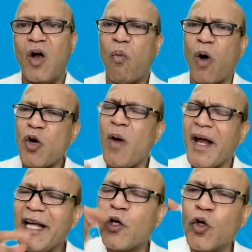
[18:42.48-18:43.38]
what do I
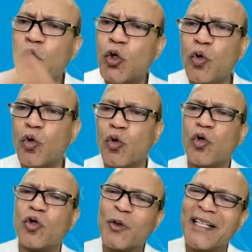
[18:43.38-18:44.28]
need to
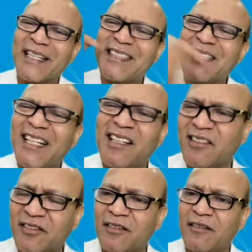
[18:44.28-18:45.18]
do to
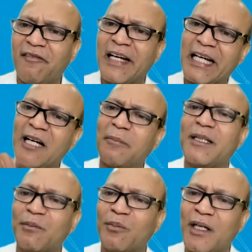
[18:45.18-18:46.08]
deserve waking up
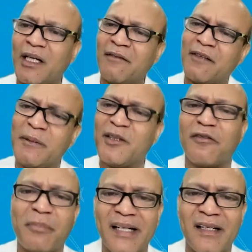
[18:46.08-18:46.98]
in the morning with peace
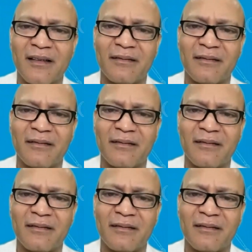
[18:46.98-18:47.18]
of mind?